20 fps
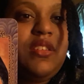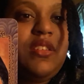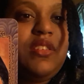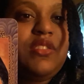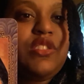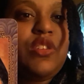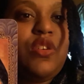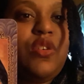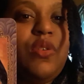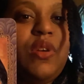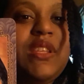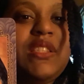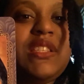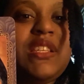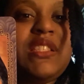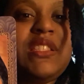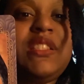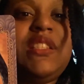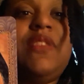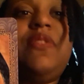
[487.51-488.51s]
So it
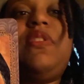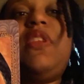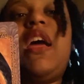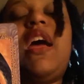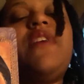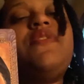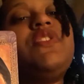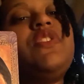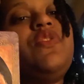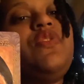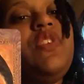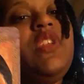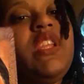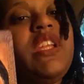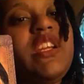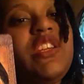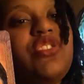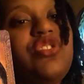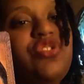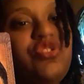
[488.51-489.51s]
doesn't even have to feel
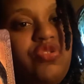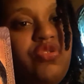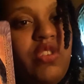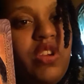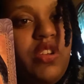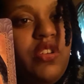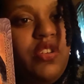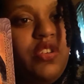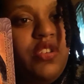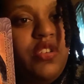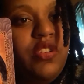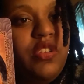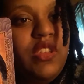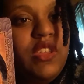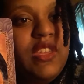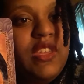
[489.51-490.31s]
like a struggle.